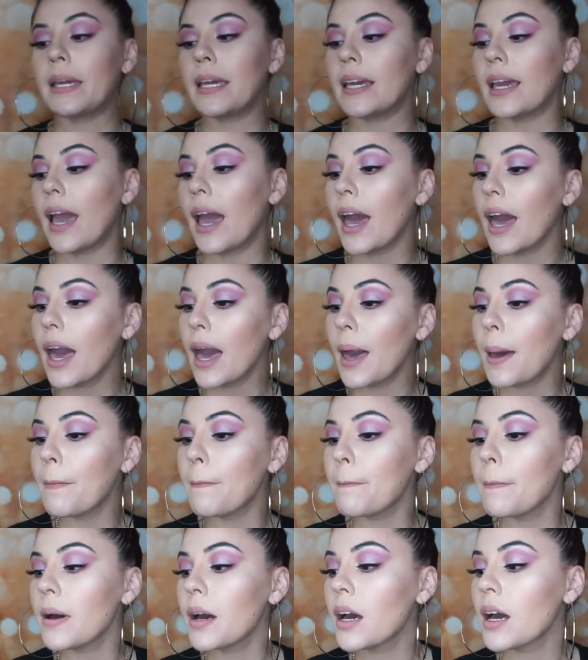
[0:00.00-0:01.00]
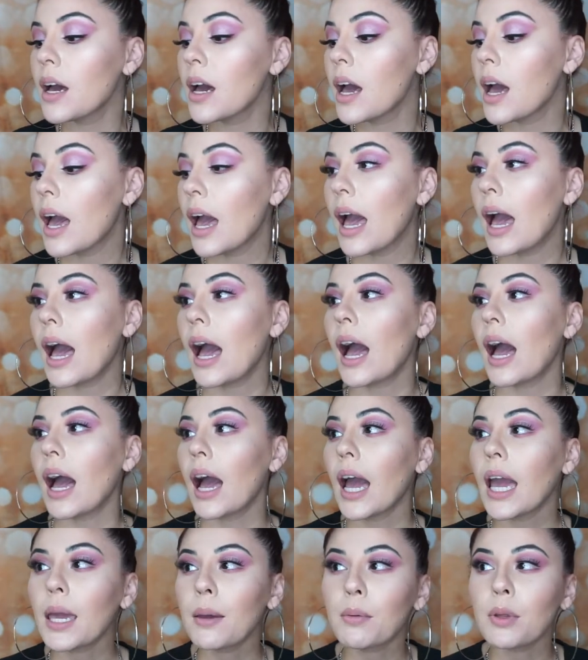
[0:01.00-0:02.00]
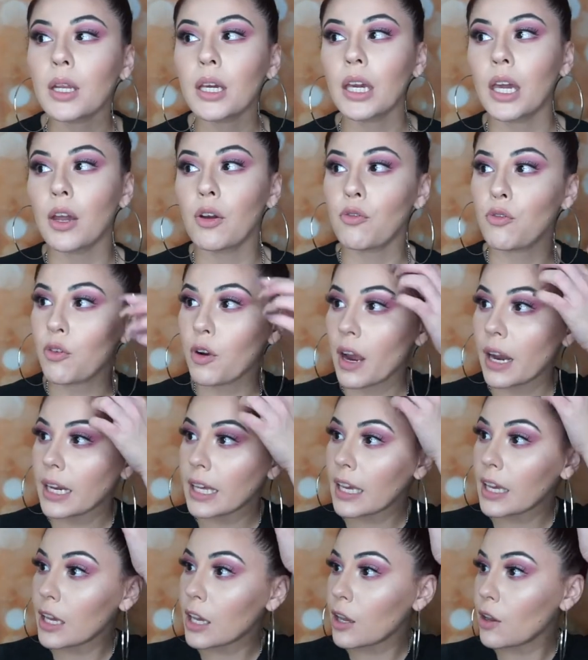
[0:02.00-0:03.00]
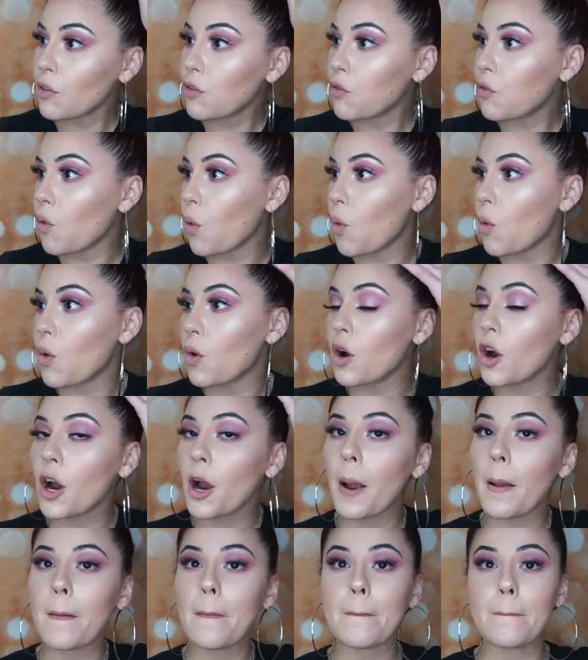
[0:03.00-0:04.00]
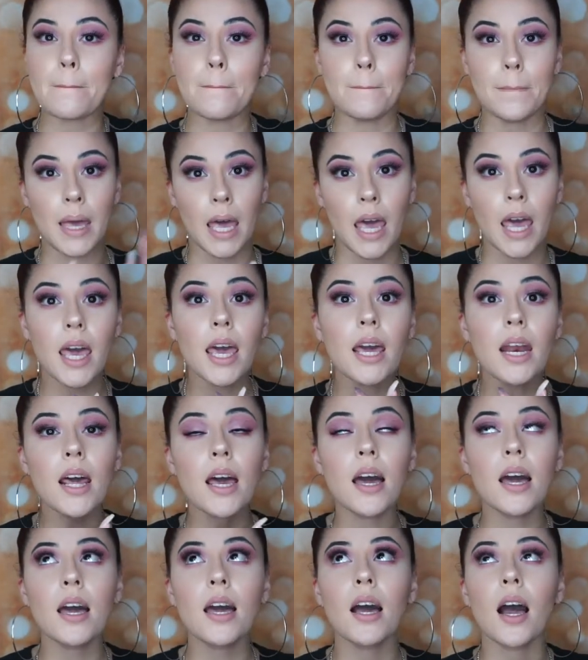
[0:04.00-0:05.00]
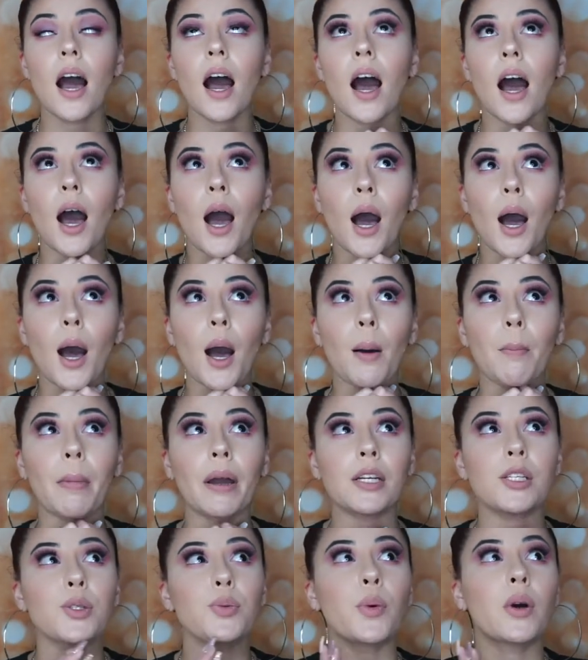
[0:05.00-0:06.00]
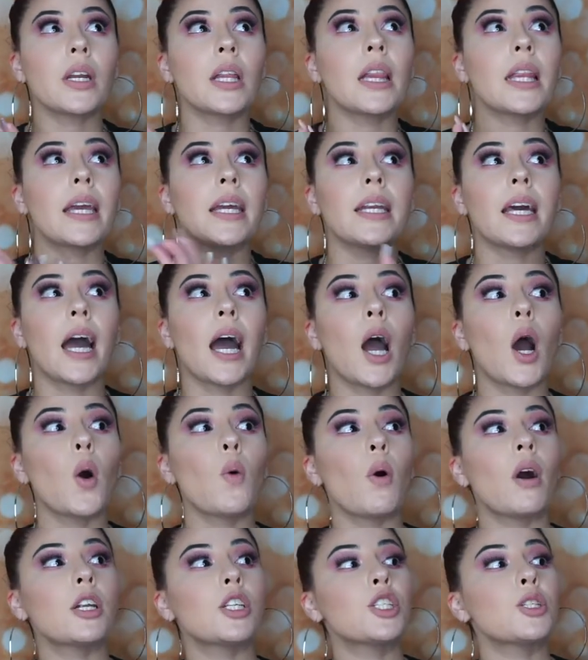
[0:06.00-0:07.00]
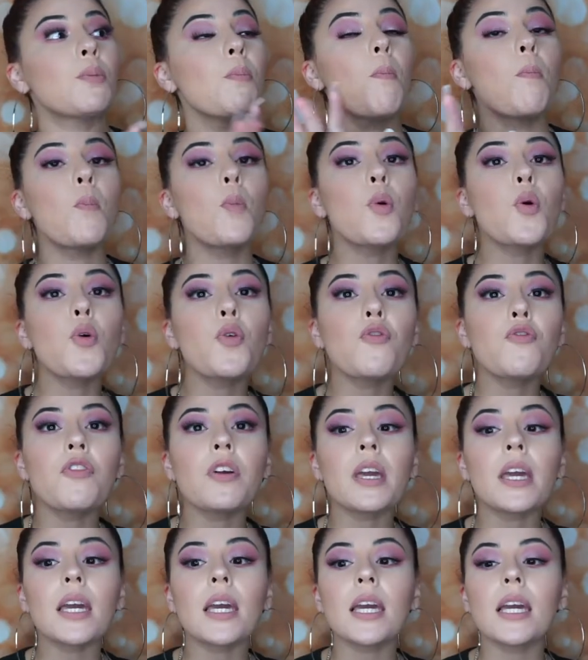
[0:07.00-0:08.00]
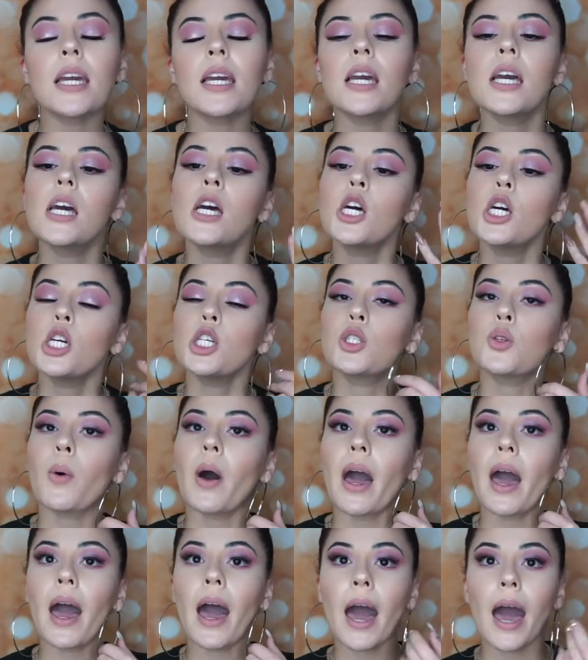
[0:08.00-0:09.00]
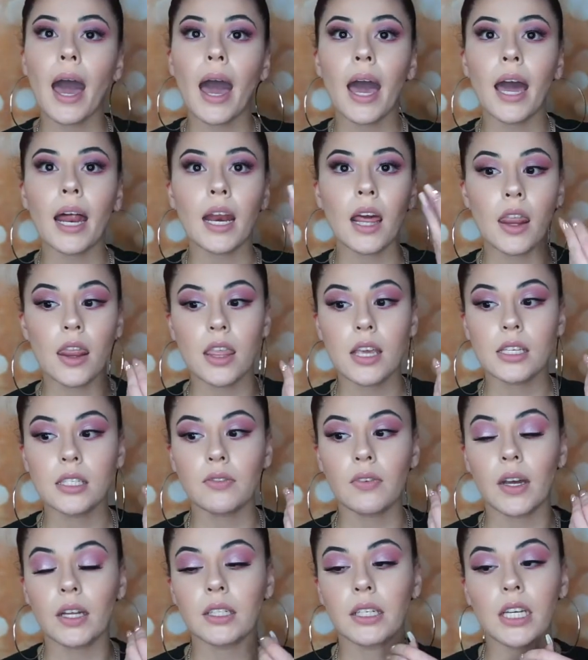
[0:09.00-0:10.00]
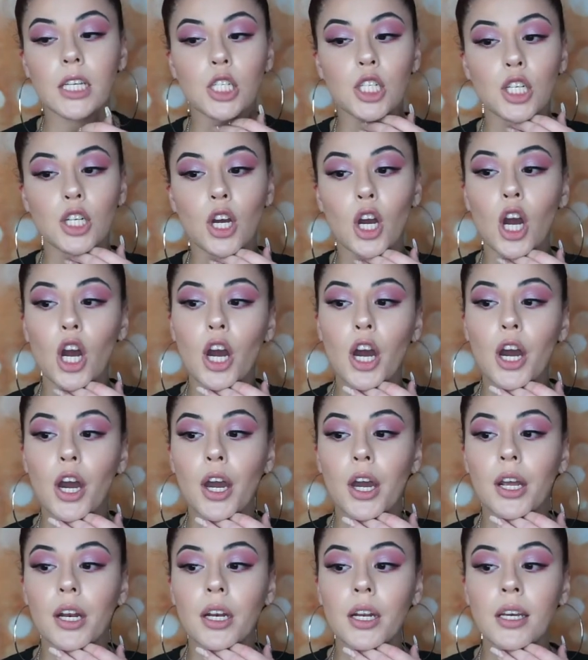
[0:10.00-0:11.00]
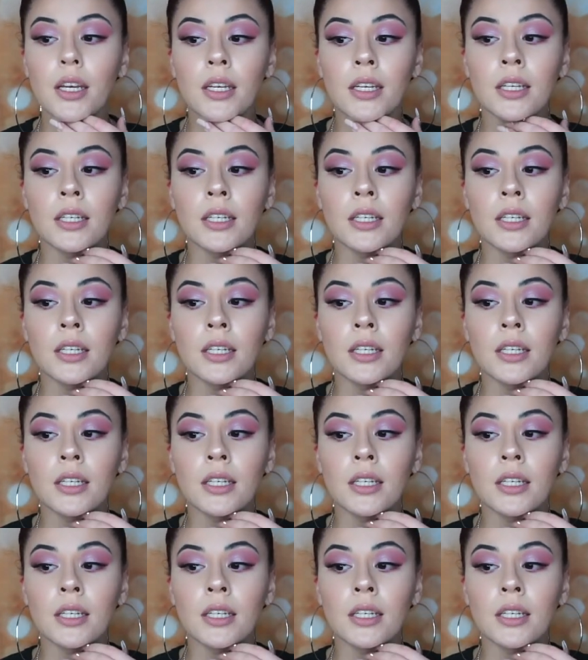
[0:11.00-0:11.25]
p.m. I am going to get ready for bed. Um, I just want to lay down, watch a movie. So I had this foundation on